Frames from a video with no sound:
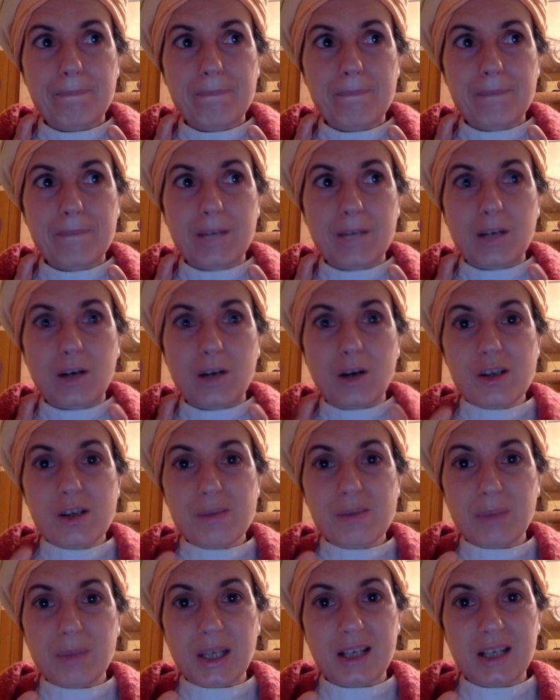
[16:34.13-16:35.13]

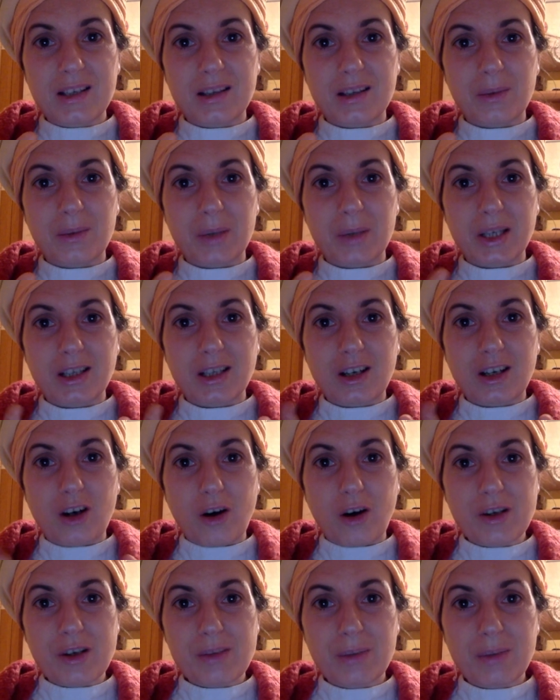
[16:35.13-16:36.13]
in a way, the
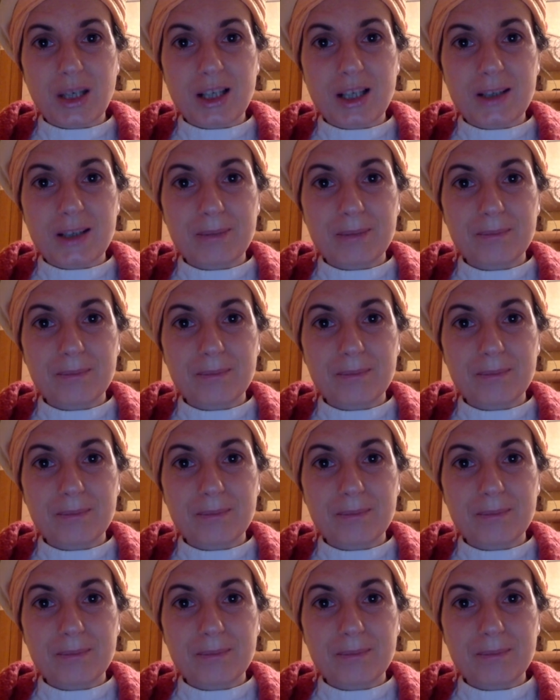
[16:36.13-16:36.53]
cosmic